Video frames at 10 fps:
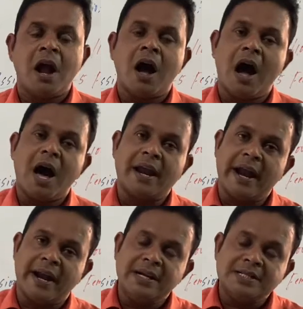
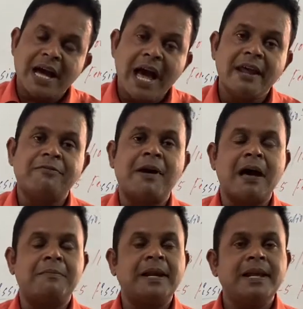or entire
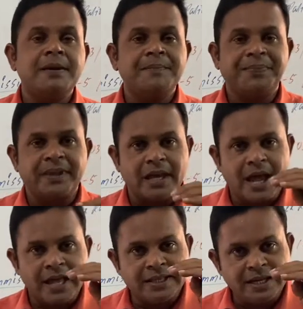family,
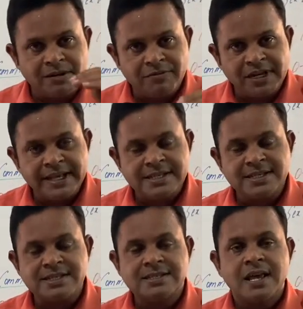either in
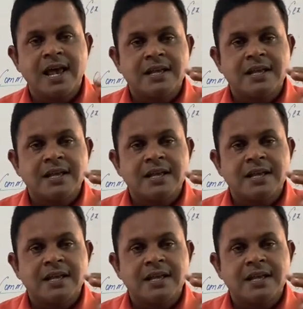villages,